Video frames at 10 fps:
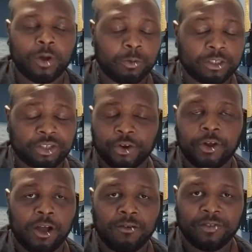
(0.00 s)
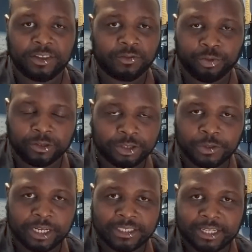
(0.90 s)
where it would turn off and
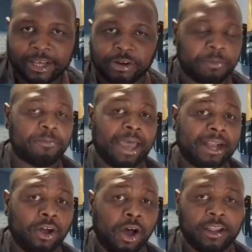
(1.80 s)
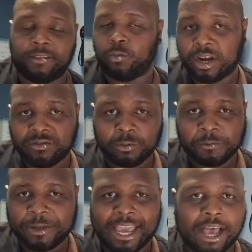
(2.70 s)
2 seconds later it'd be back on, and then one of them
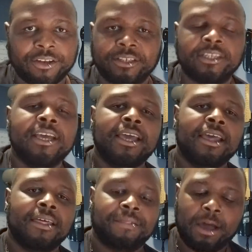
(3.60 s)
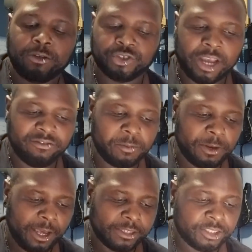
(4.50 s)
would be out, and that was driving
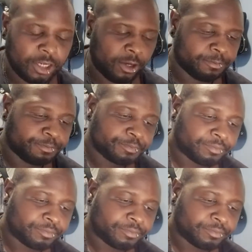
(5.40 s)
me nuts. So,